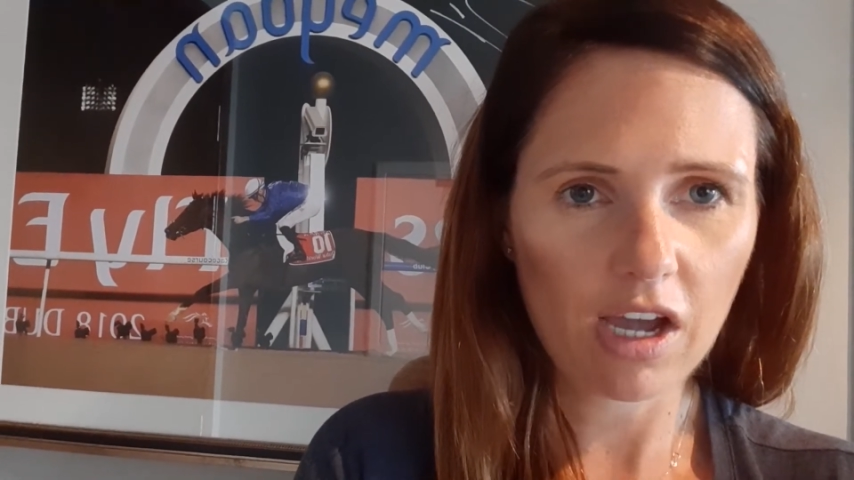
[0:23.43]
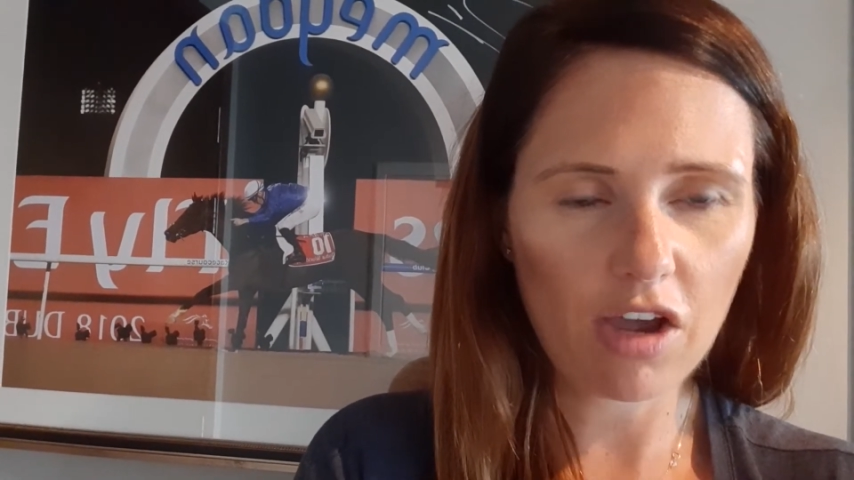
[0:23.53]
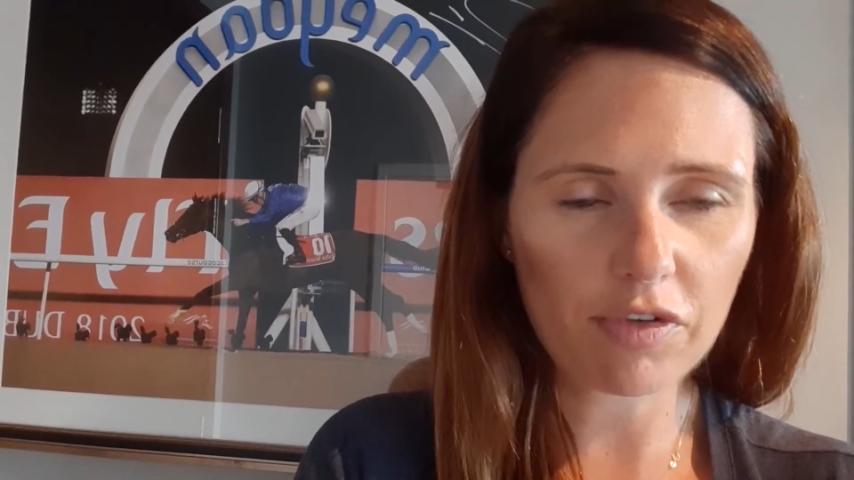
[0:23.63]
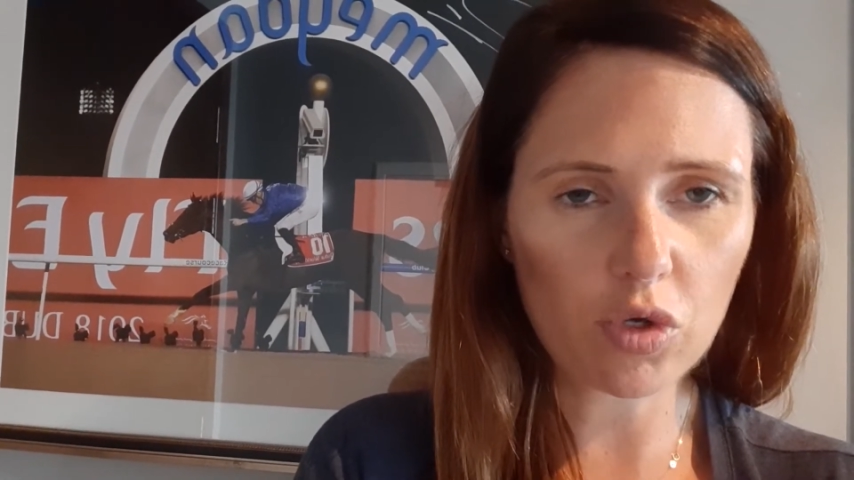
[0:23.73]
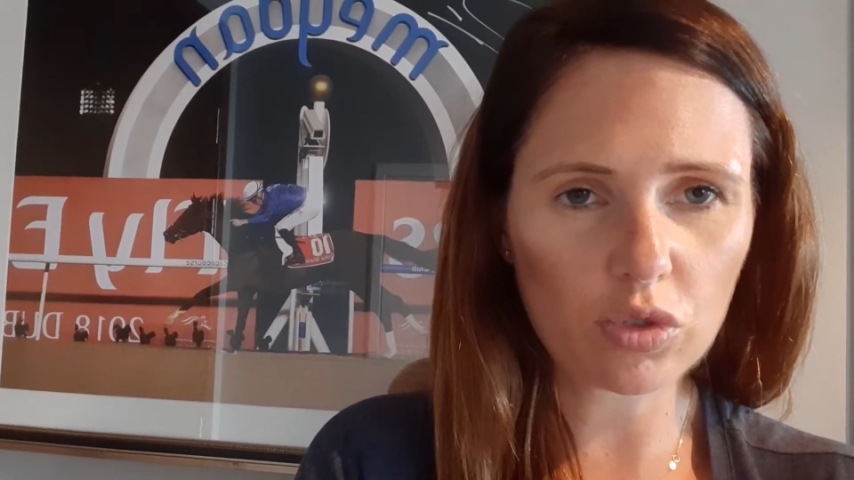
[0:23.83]

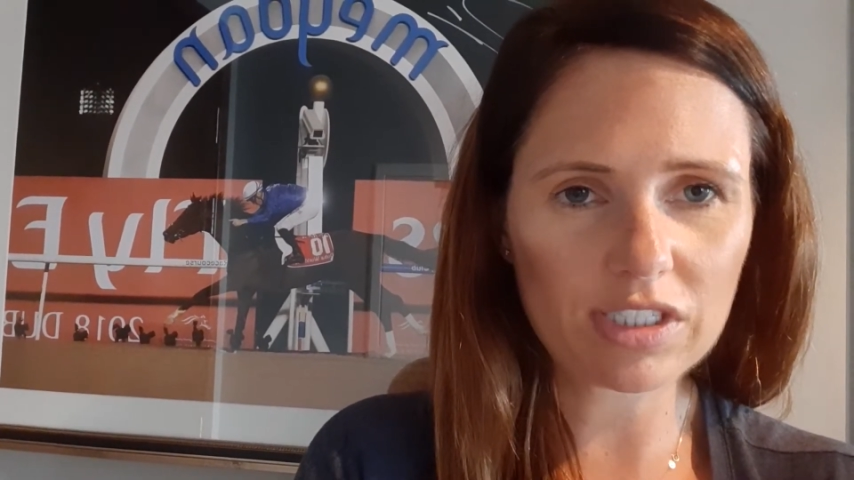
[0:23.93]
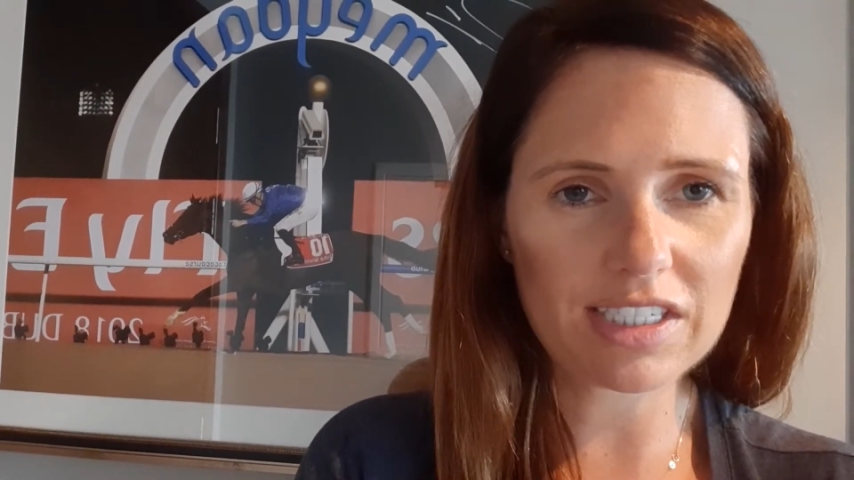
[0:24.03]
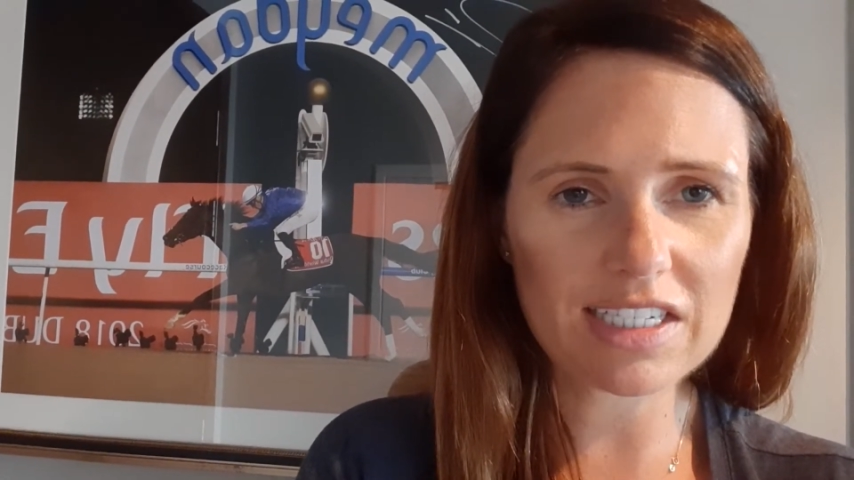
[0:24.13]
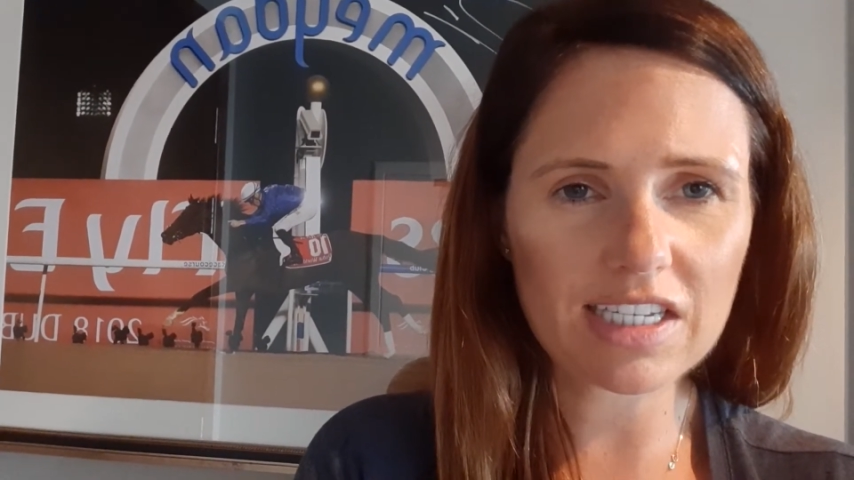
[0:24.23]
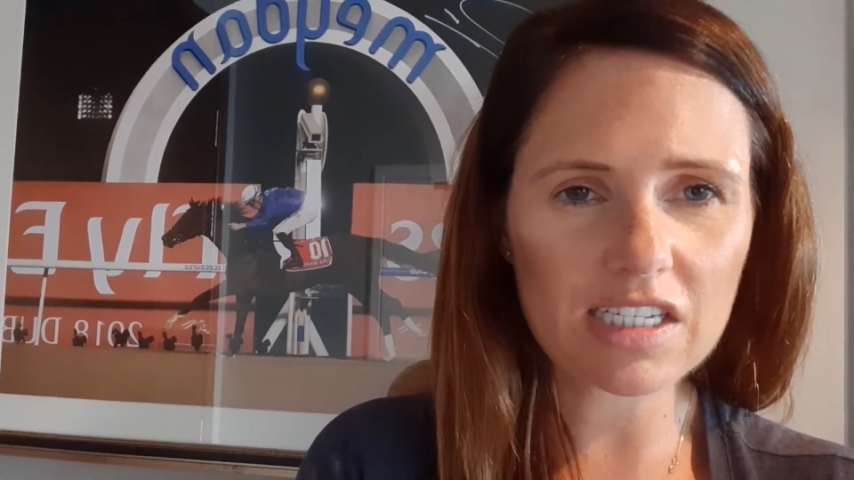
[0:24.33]
over course
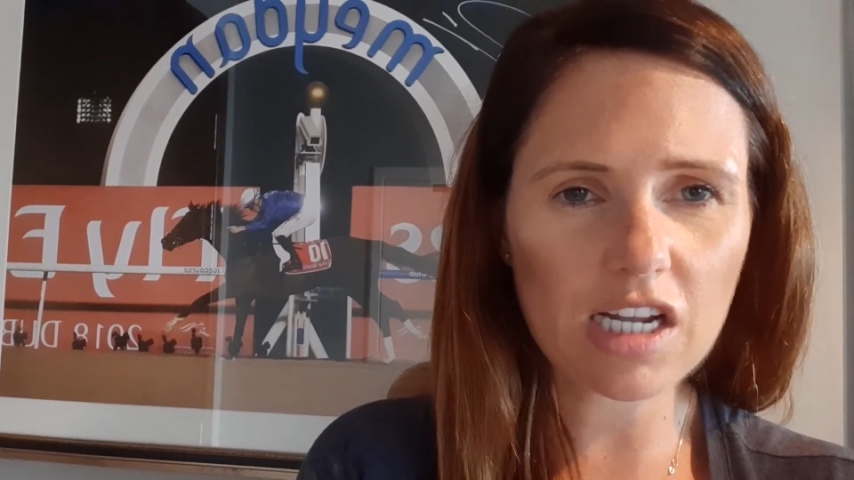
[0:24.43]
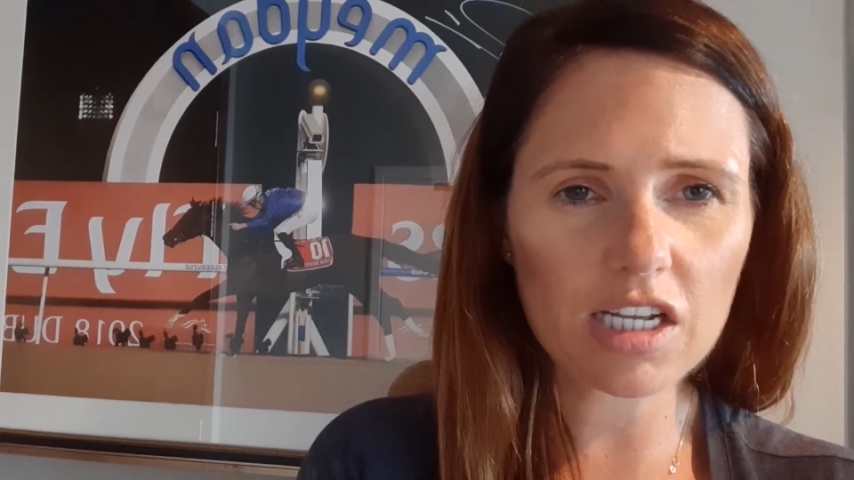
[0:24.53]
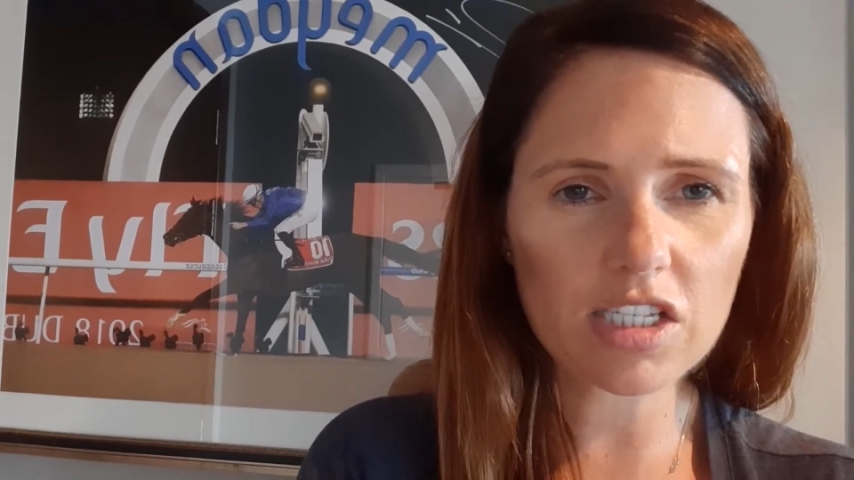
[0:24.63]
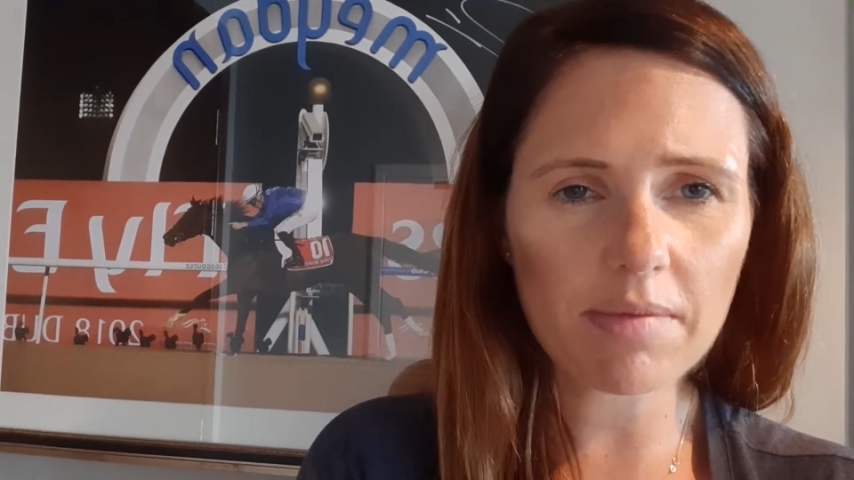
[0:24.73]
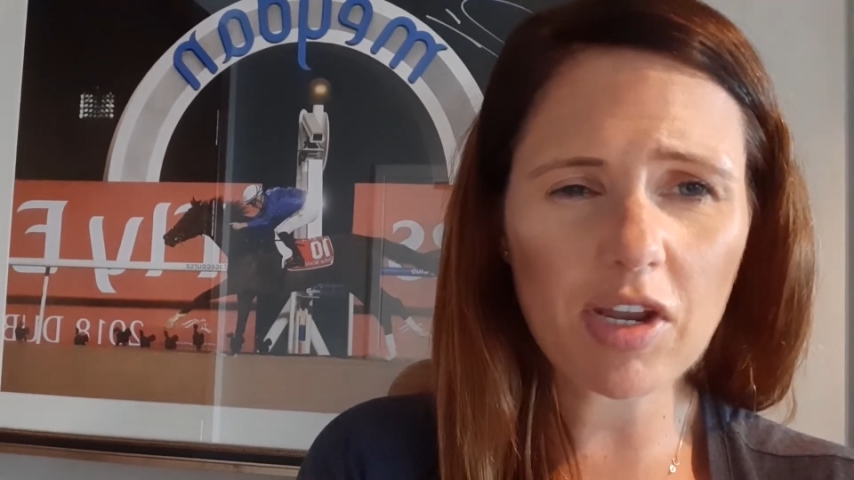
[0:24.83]
and distance
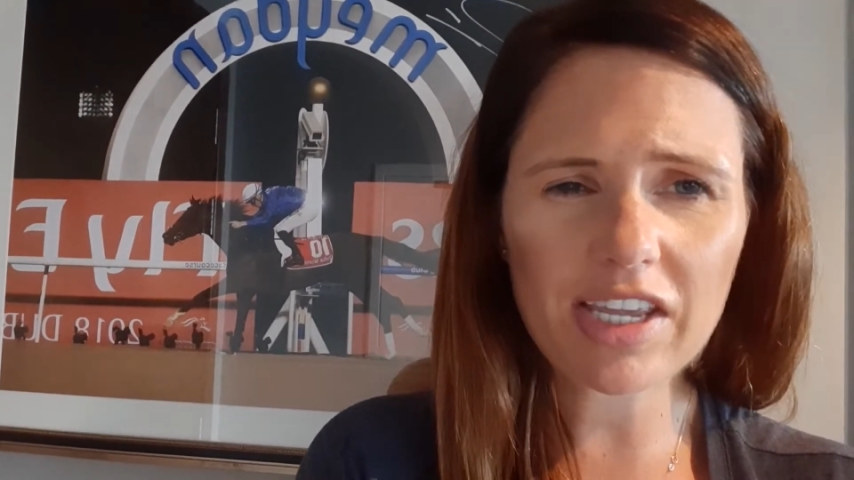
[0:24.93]
last time,